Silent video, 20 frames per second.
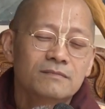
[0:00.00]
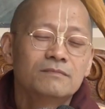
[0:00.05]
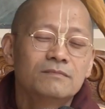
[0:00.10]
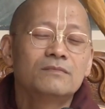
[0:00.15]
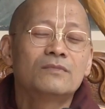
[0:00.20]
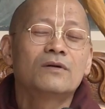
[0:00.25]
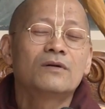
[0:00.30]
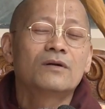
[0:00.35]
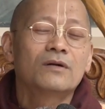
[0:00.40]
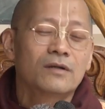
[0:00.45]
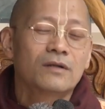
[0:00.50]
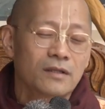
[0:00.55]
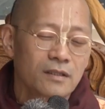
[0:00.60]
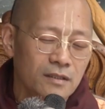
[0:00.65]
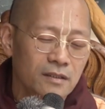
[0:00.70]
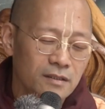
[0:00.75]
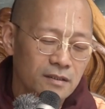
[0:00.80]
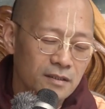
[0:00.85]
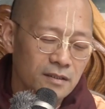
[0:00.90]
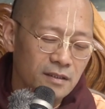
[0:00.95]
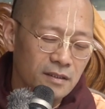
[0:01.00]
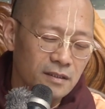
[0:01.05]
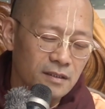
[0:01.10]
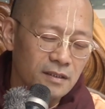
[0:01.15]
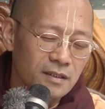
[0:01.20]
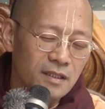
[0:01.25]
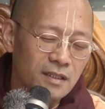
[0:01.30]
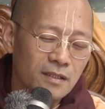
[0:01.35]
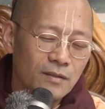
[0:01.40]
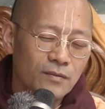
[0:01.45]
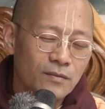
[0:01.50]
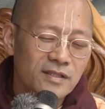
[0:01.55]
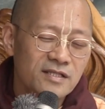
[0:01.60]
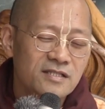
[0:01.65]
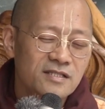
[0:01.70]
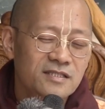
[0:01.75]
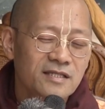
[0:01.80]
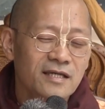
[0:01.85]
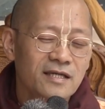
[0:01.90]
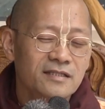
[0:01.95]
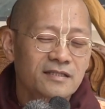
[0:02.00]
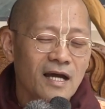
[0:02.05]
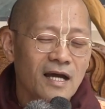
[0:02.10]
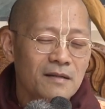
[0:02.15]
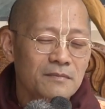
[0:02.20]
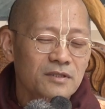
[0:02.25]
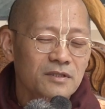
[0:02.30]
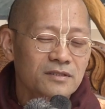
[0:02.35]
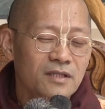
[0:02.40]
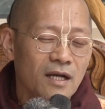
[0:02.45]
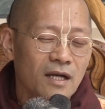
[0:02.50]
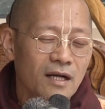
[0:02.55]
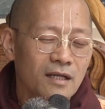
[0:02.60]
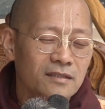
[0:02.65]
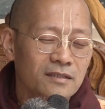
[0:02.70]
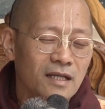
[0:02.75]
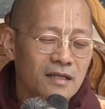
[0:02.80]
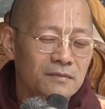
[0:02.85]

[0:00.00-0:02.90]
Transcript: More, when you say Damodar,